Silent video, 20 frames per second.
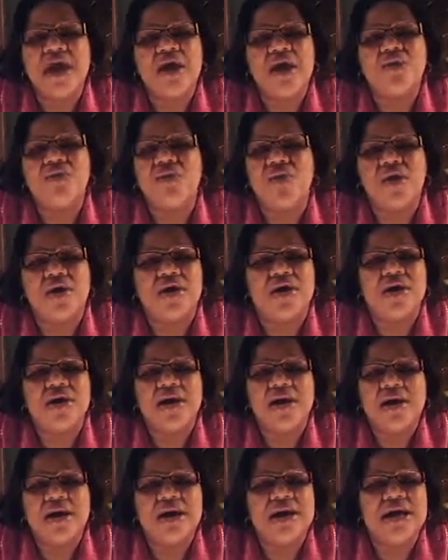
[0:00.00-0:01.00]

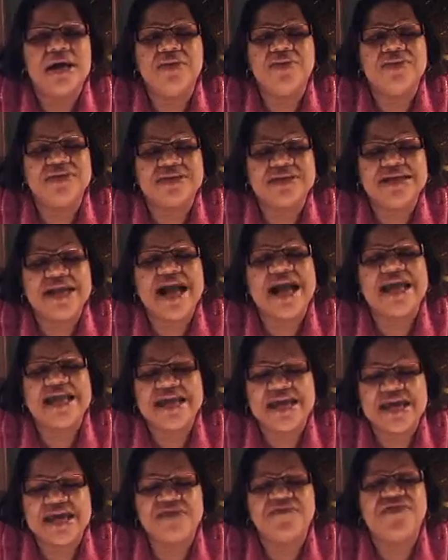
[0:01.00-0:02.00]
he was
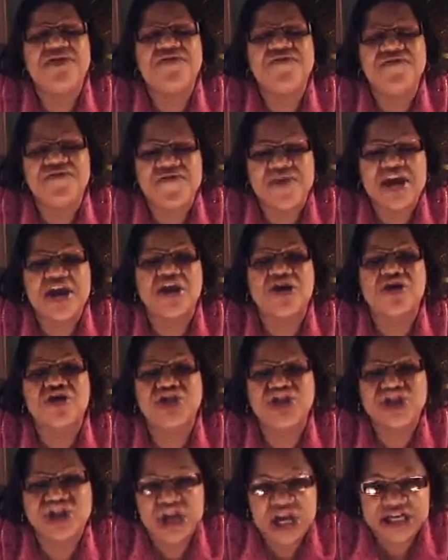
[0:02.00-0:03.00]
not given
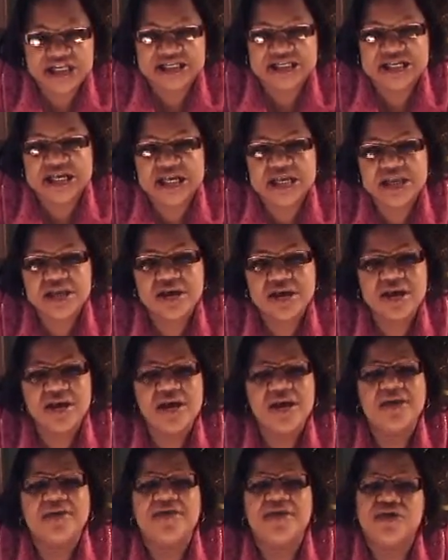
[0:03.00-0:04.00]
fair justice.
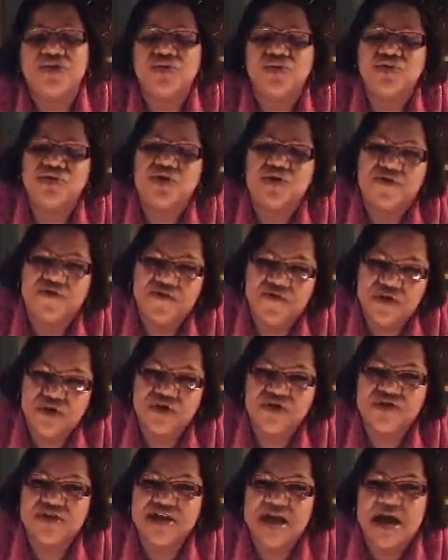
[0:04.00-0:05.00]
This was a
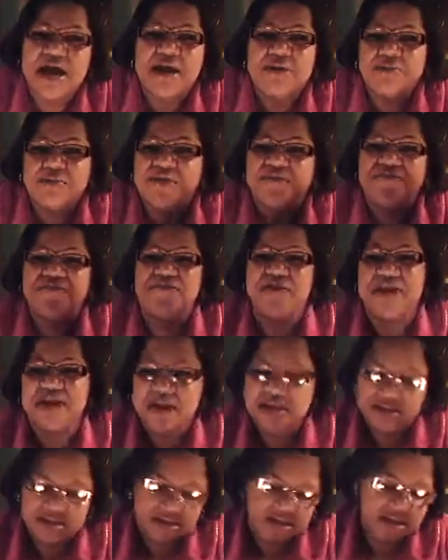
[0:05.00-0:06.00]
first-time
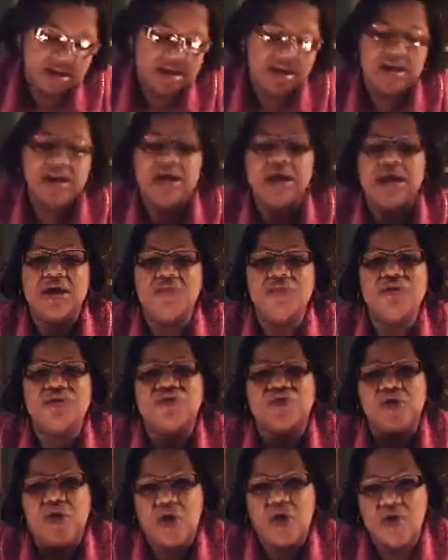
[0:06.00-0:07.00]
offense. He
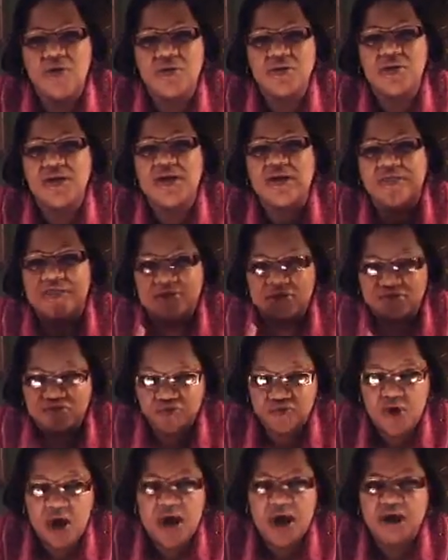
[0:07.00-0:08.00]
was only the
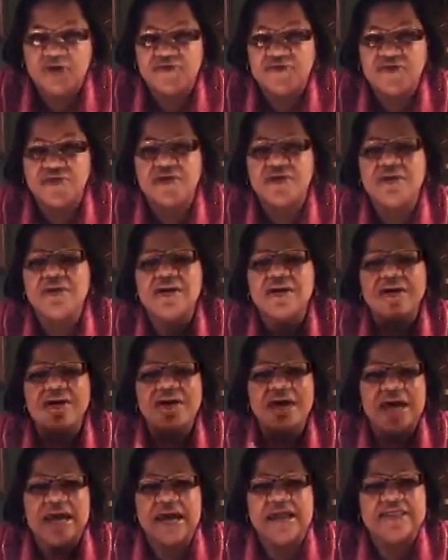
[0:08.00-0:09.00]
driver
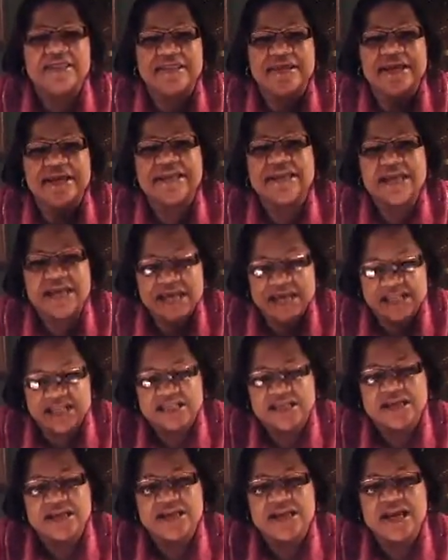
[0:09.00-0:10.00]
in this
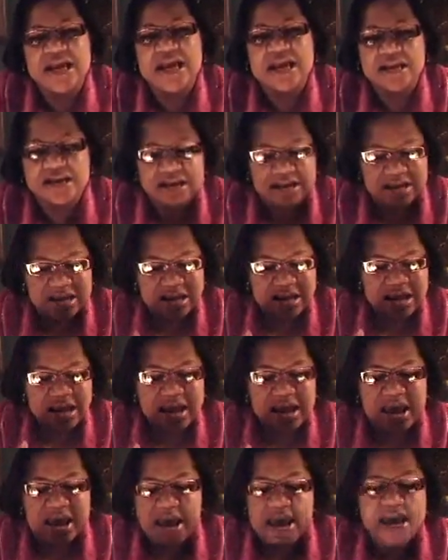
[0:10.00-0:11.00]
incident,
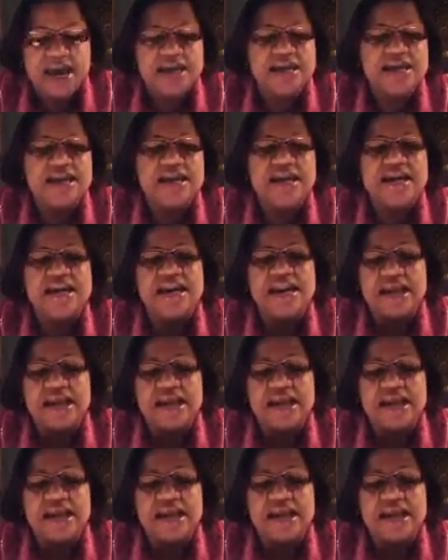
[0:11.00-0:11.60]
and